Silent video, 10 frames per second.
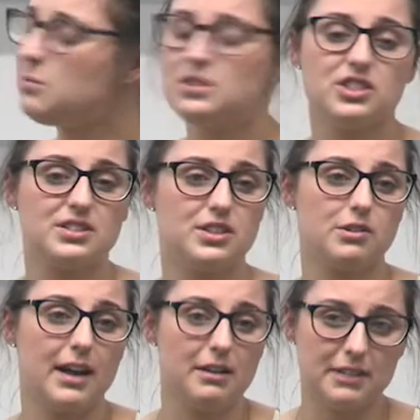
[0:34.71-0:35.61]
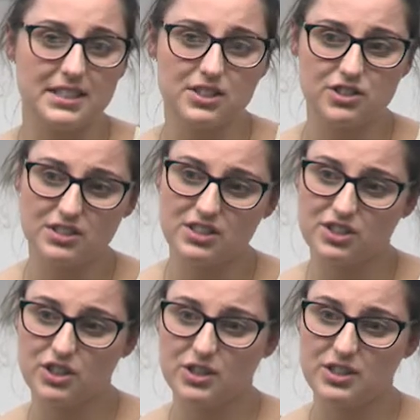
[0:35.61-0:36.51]
which is the Crown Research
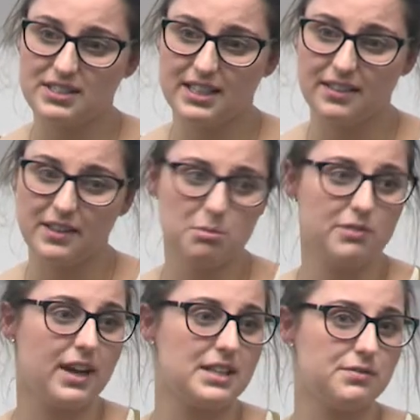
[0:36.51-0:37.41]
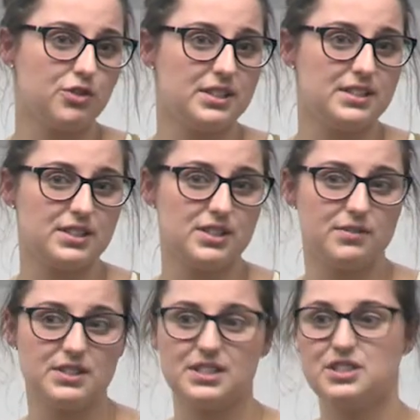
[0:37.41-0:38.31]
Institute in New Zealand that provides forensic
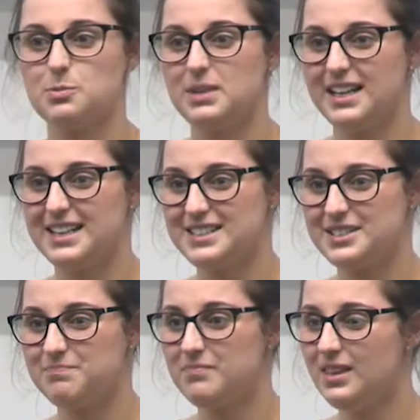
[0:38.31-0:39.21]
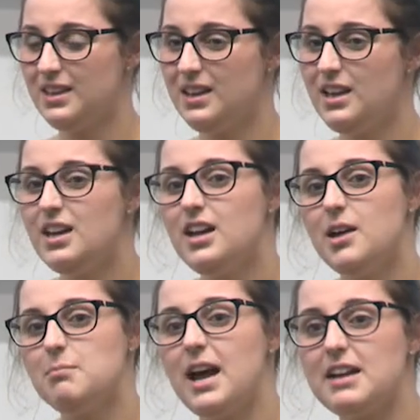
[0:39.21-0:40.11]
services to police.
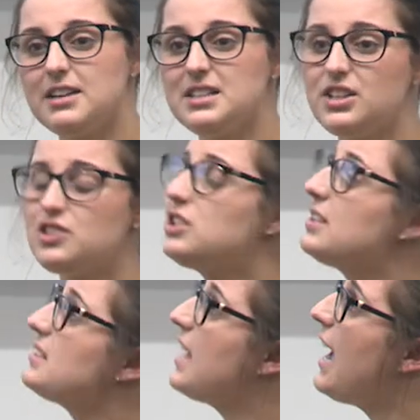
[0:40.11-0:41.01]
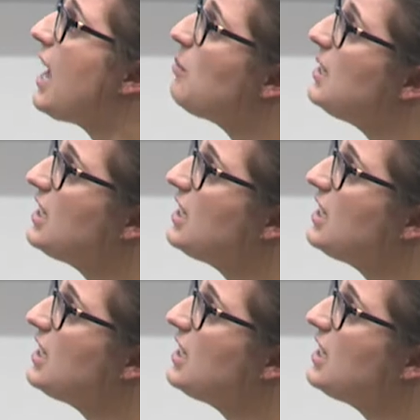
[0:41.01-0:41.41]
And my research looks at how we